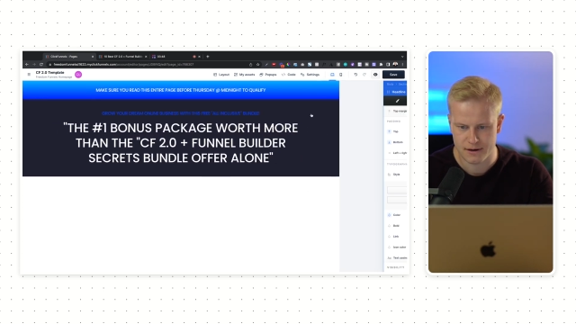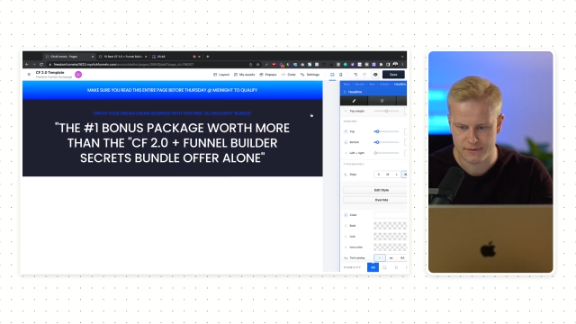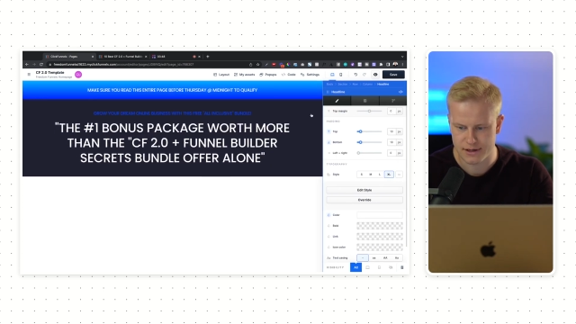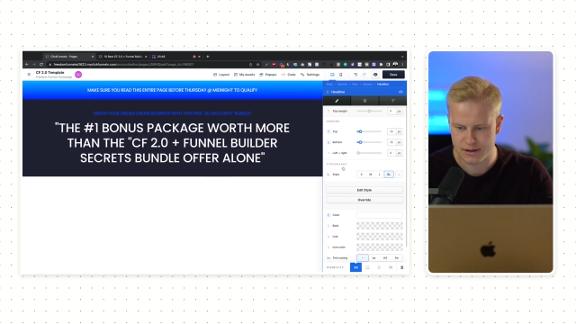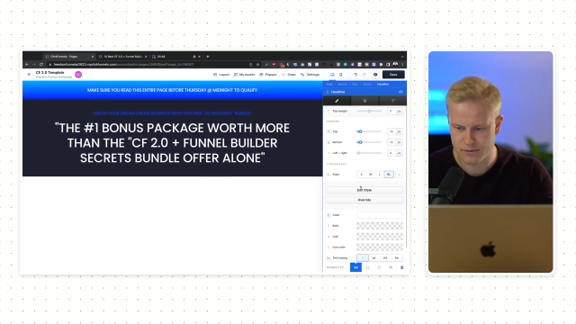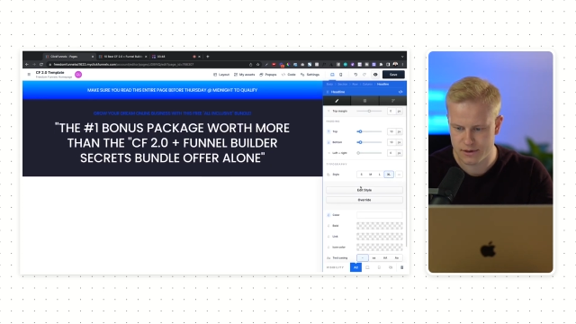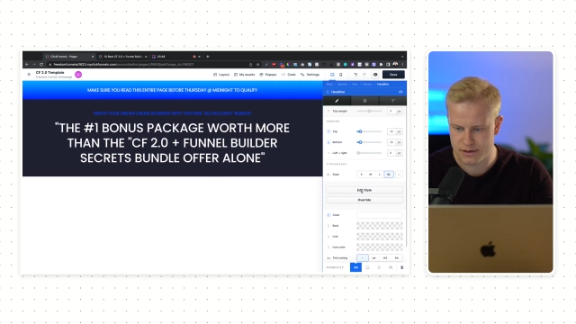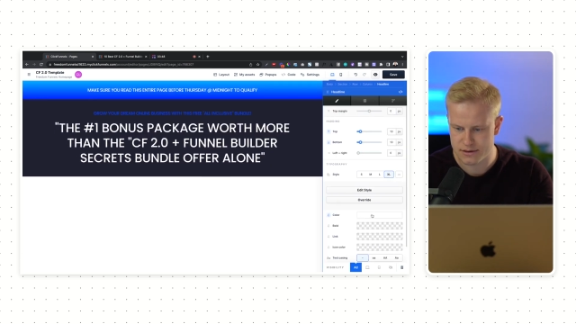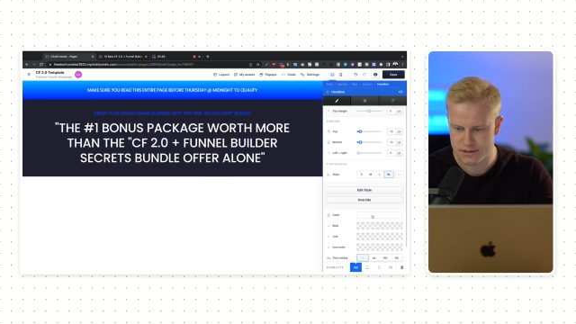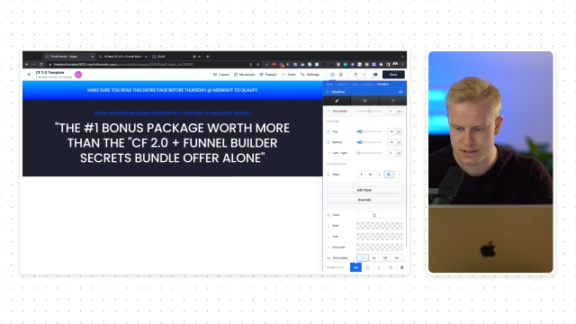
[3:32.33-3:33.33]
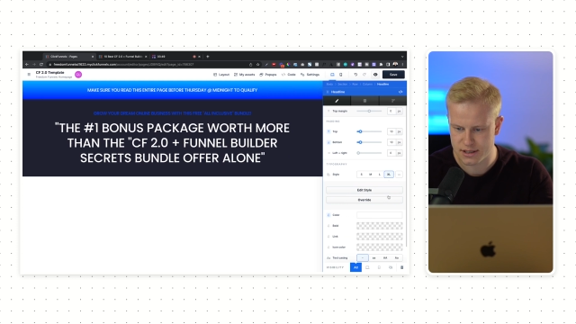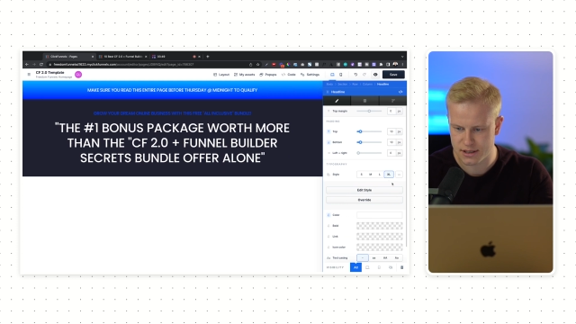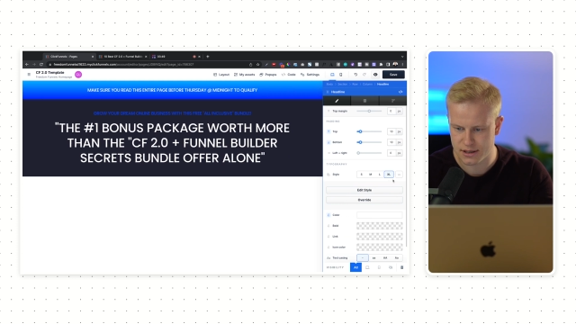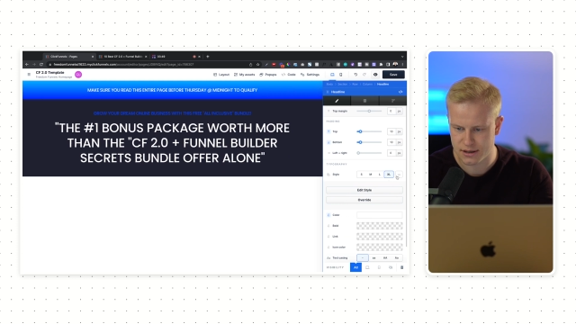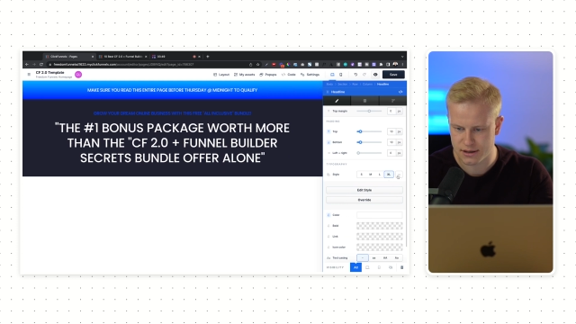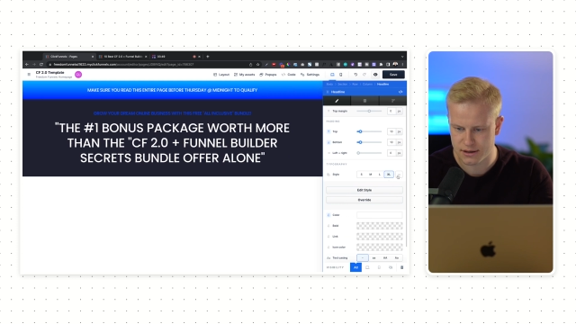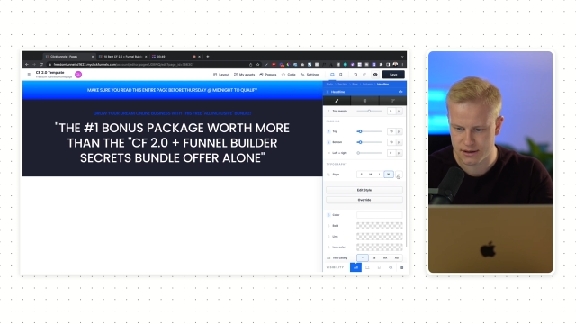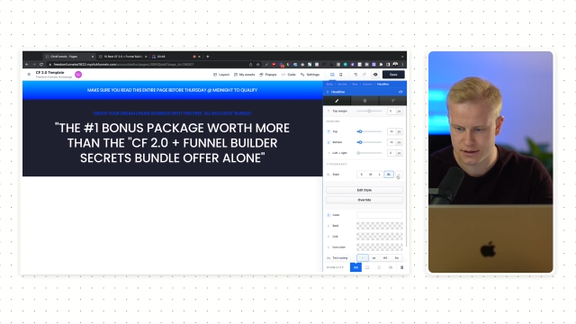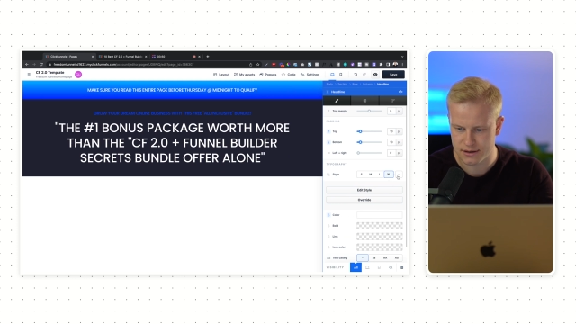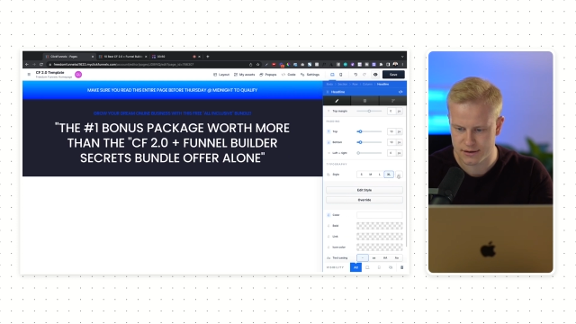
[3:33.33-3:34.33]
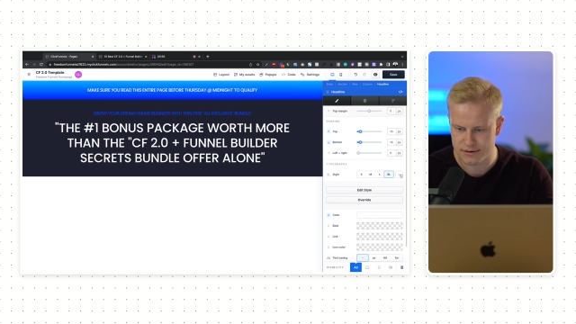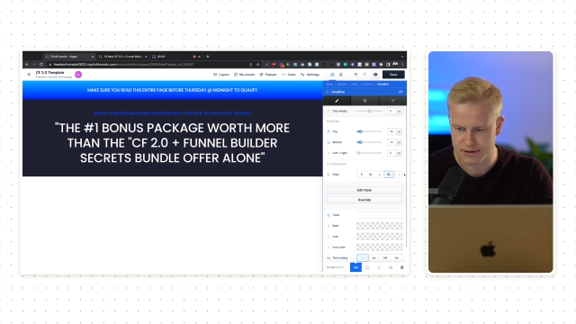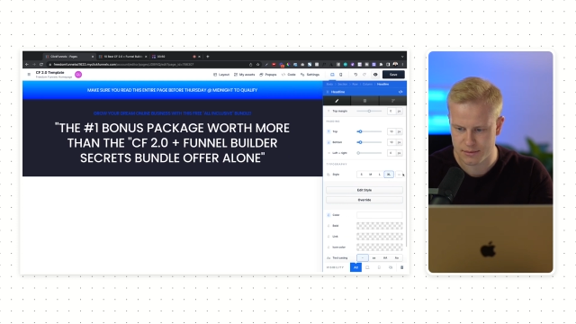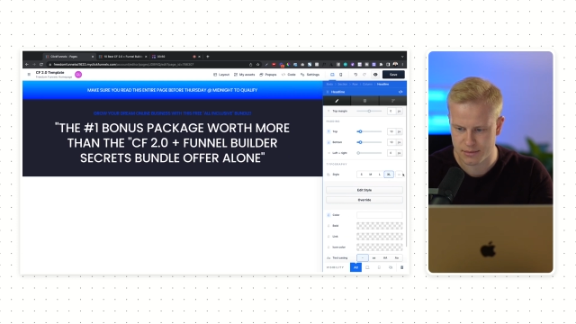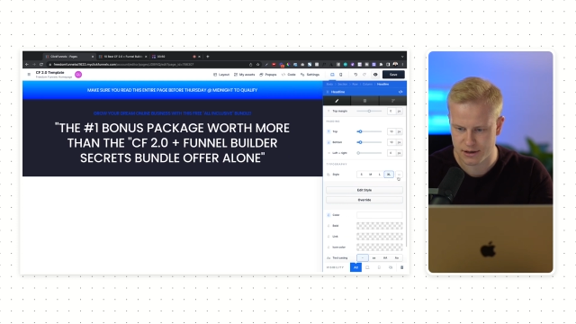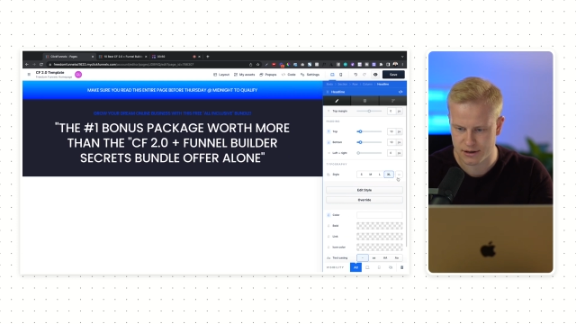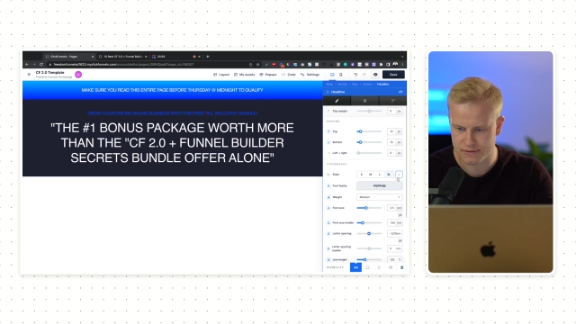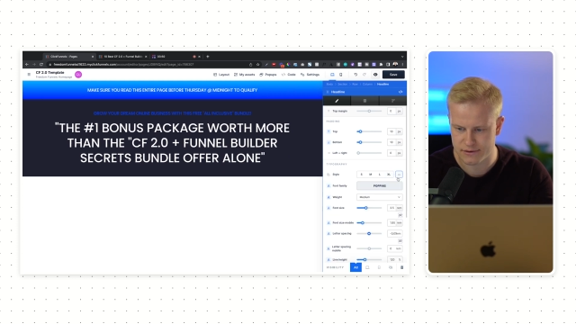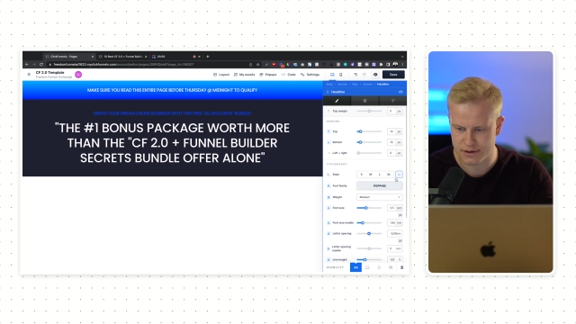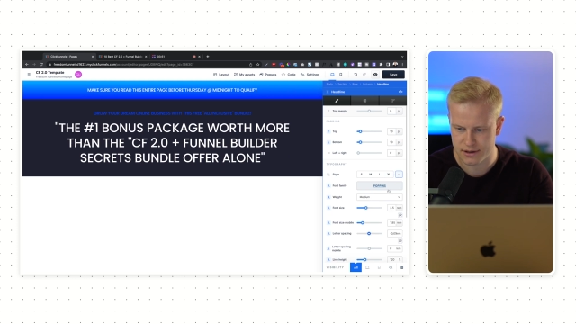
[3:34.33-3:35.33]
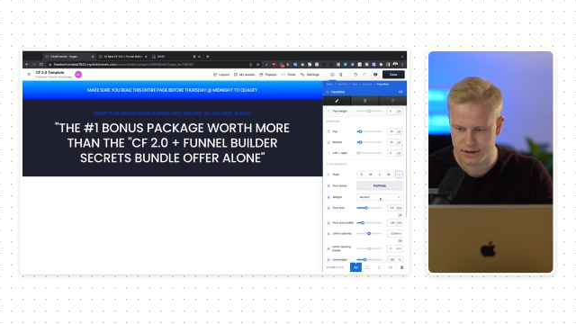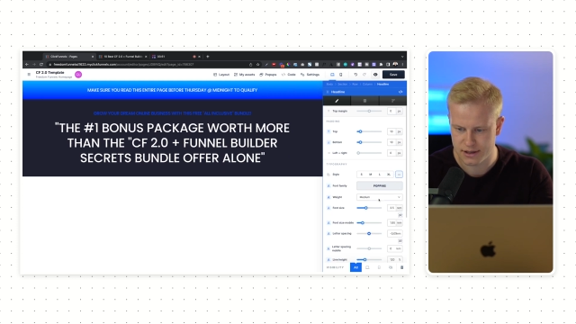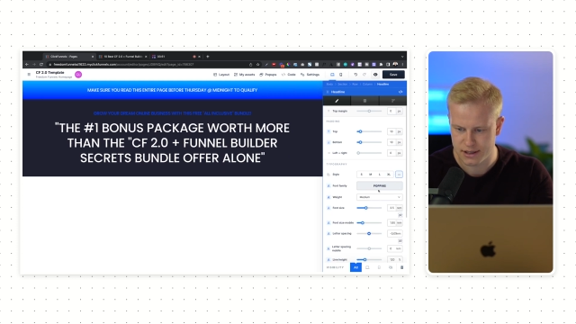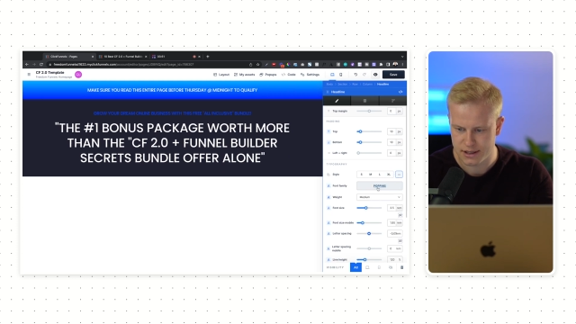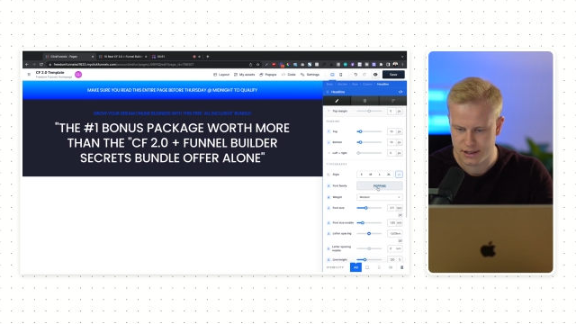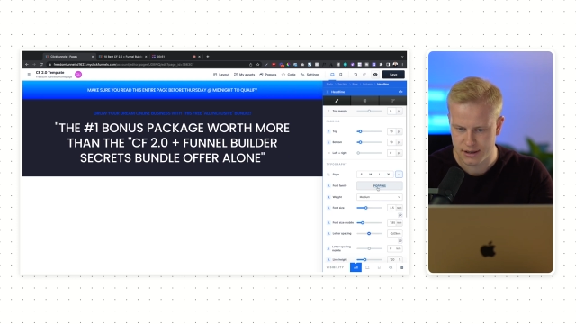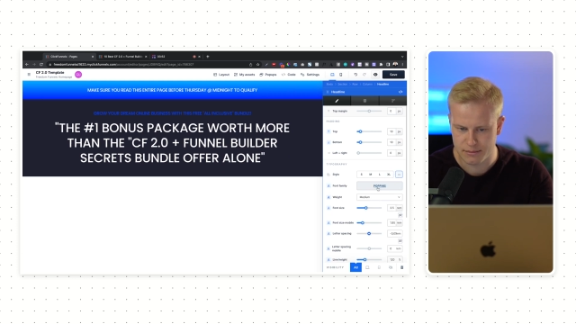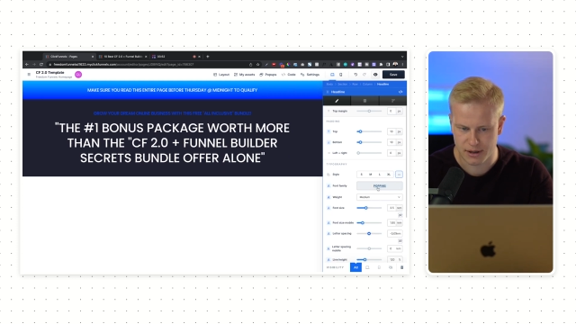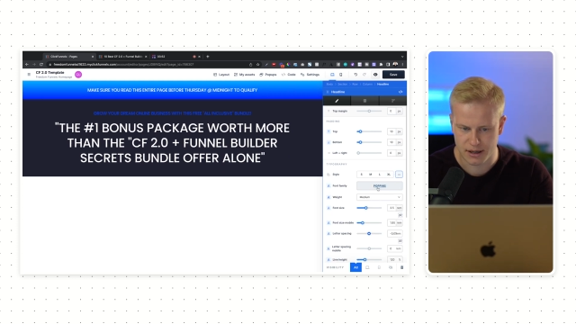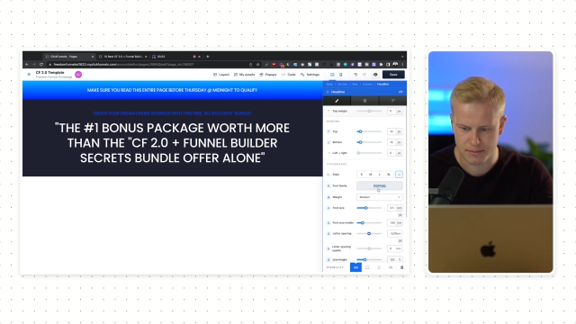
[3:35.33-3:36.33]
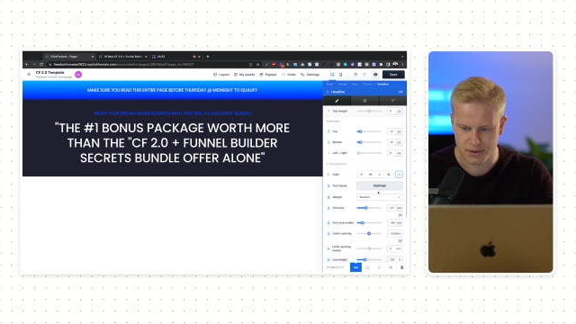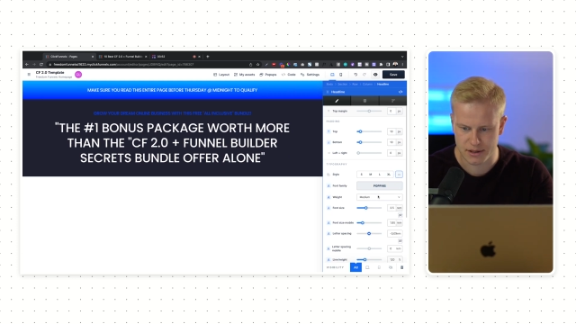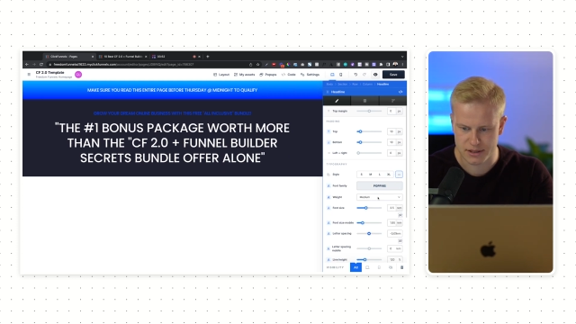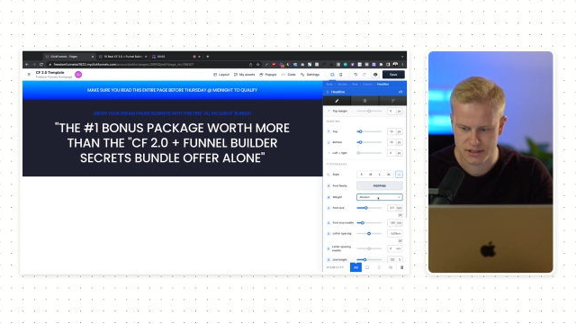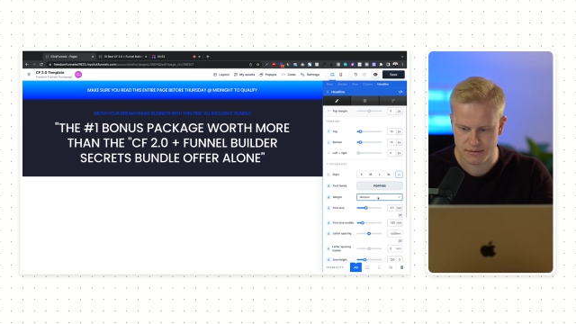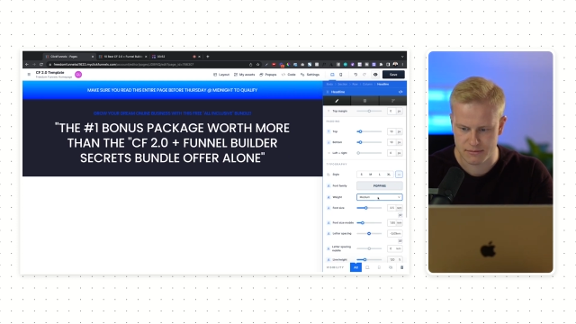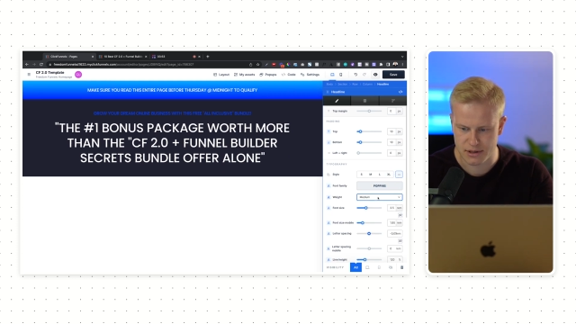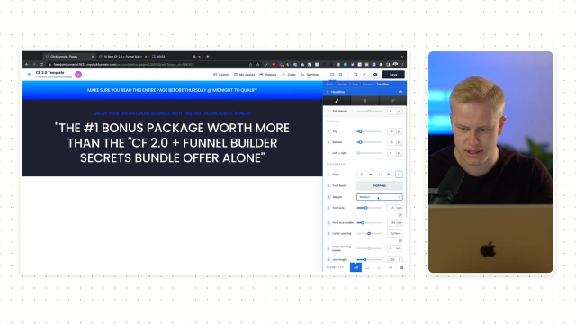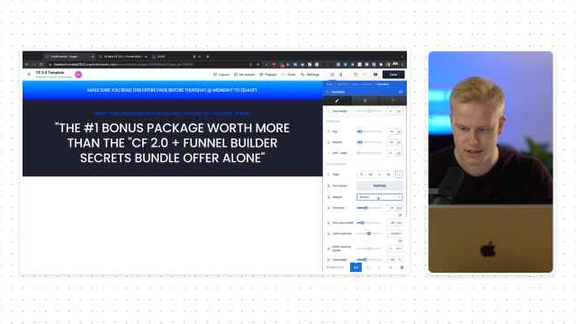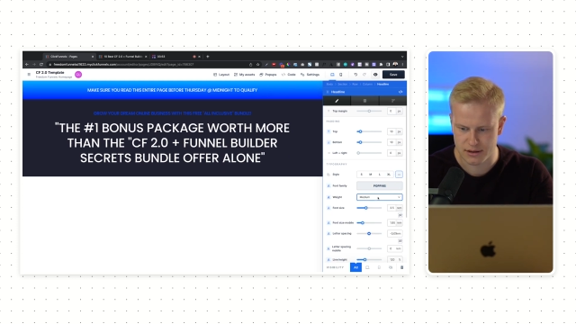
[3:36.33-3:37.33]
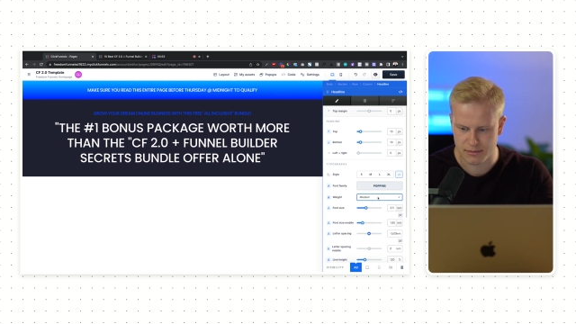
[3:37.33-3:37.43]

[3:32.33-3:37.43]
Right now we're using typography, Poppins, medium.